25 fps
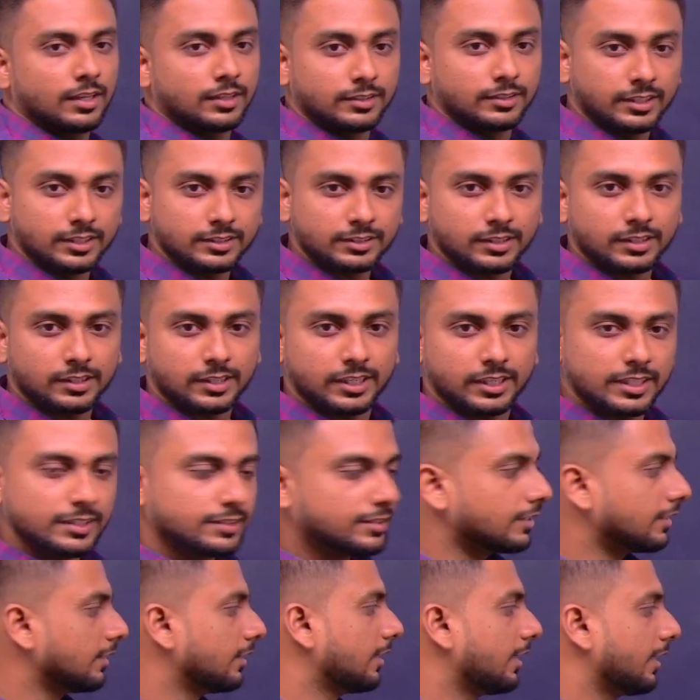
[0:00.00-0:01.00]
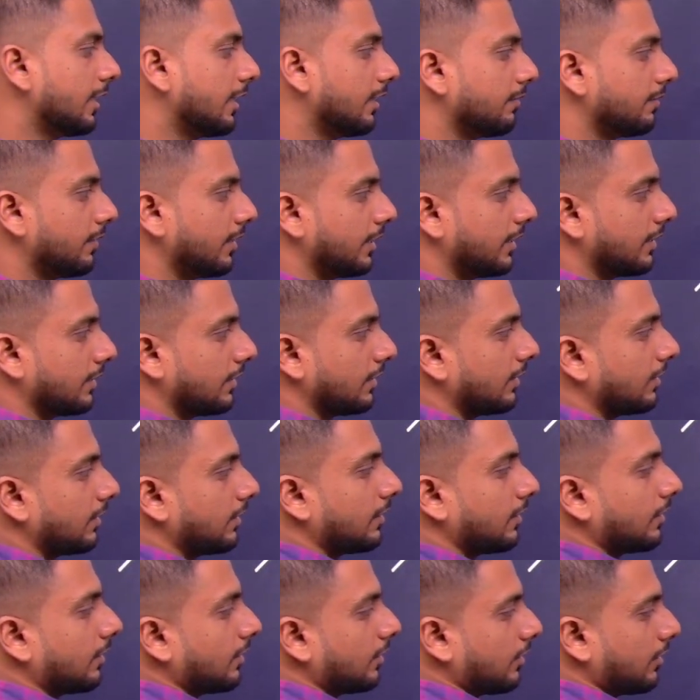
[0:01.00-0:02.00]
There is a reason that I have written
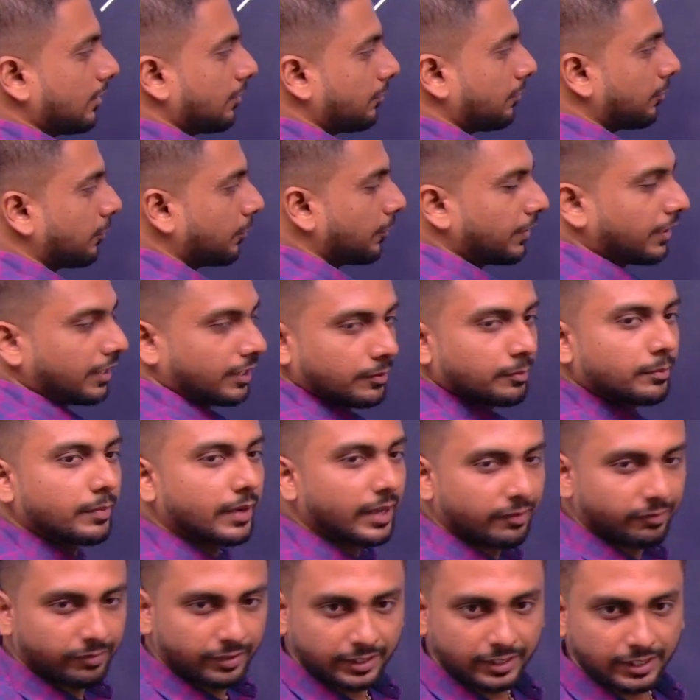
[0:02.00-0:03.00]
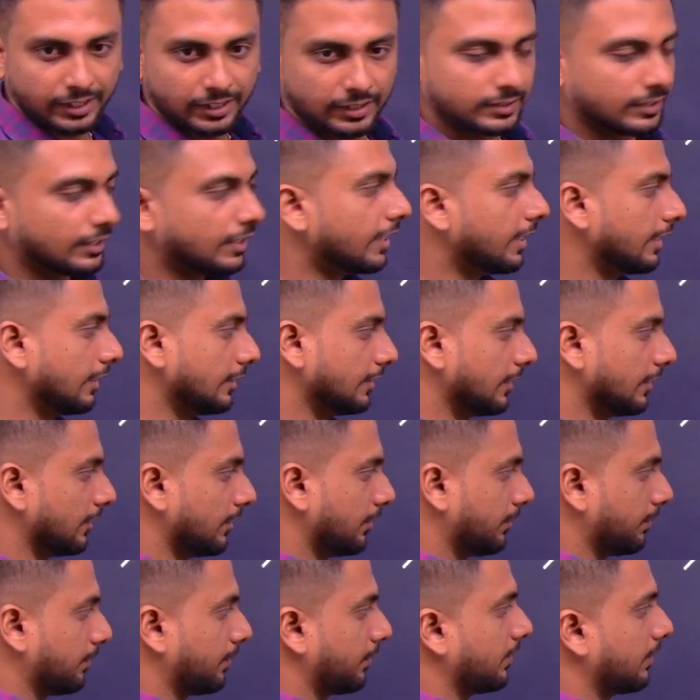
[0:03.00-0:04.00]
the 4 in bifurcation like
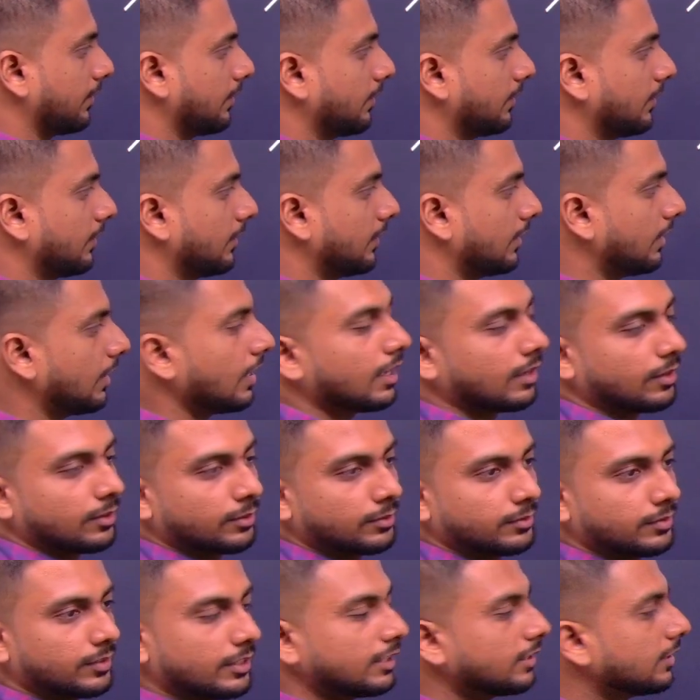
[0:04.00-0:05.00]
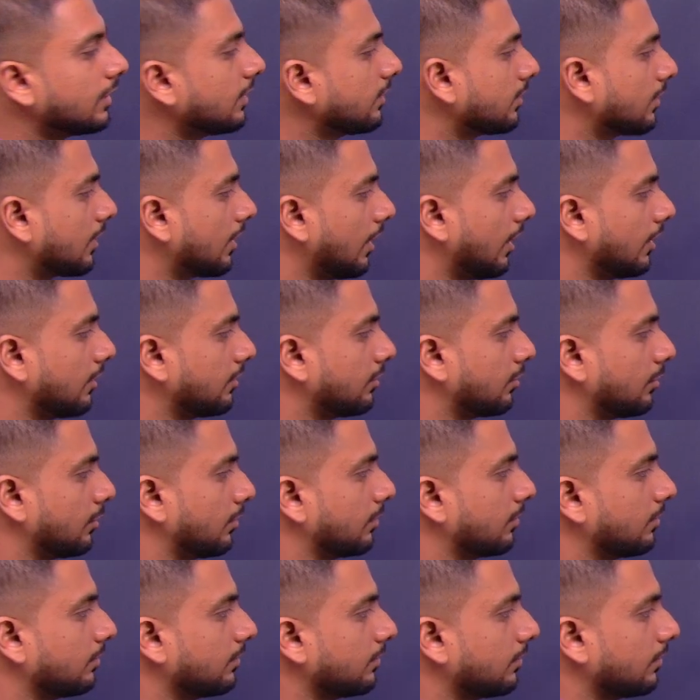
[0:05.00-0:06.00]
this. Now, in this
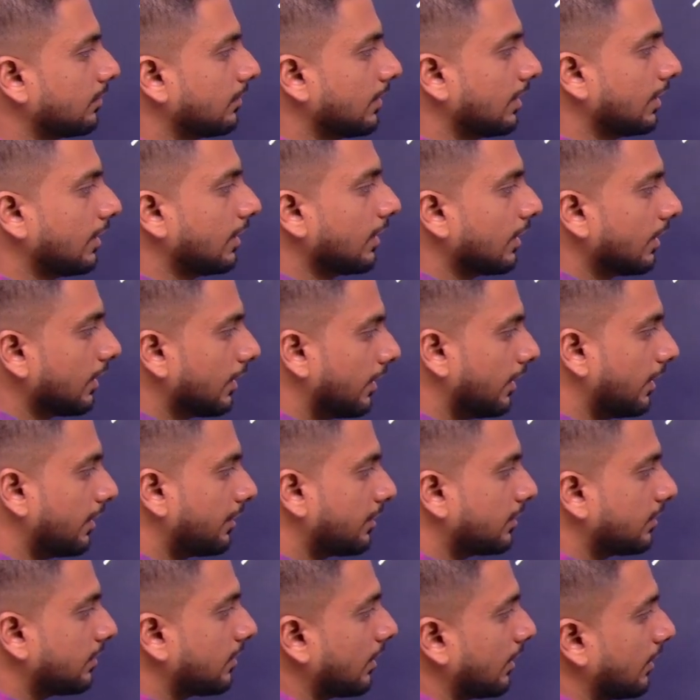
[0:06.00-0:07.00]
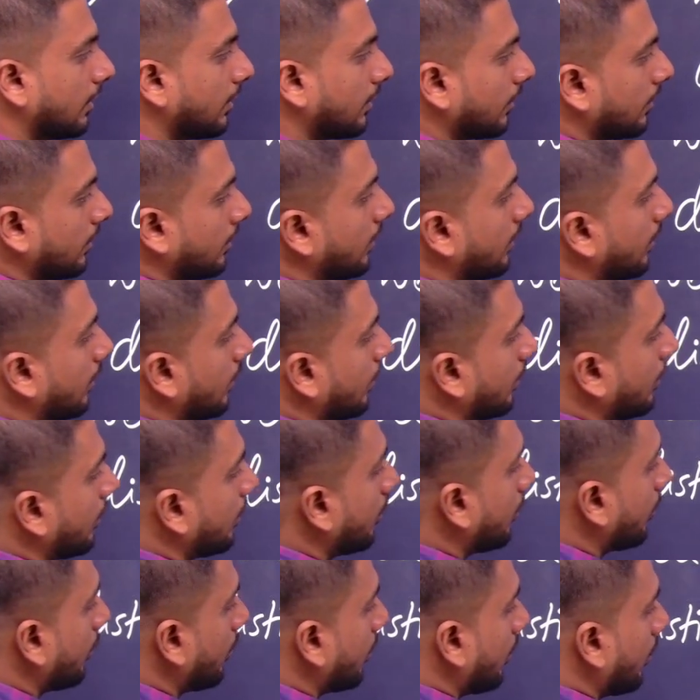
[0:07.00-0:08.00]
classroom, let's say
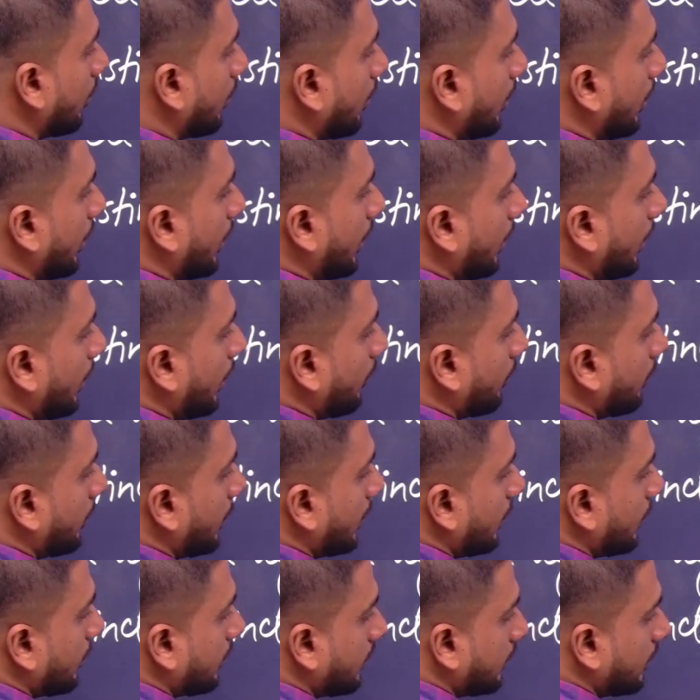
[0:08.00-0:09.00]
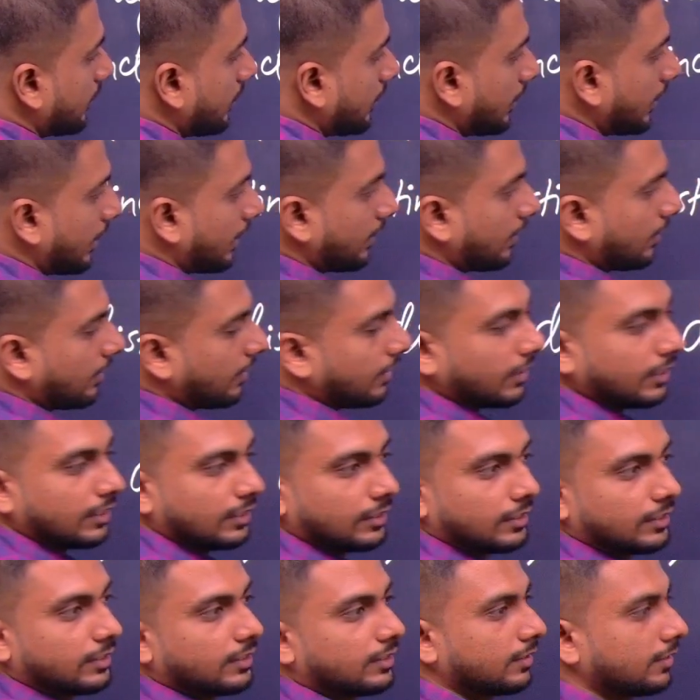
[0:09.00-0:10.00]
A, B, C, and
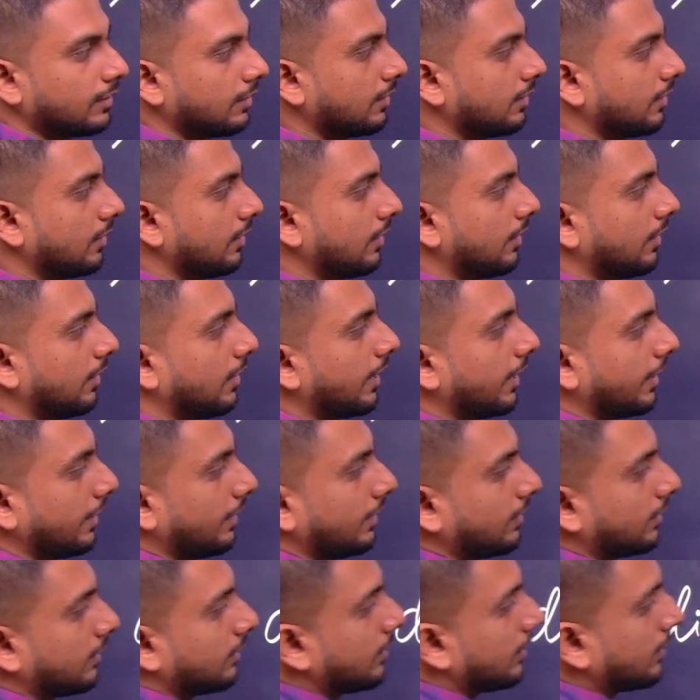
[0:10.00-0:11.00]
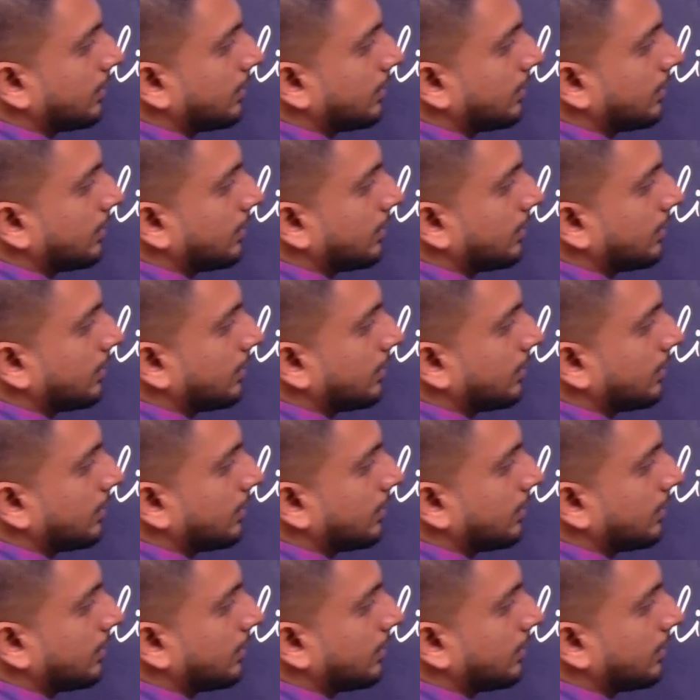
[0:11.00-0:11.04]
D like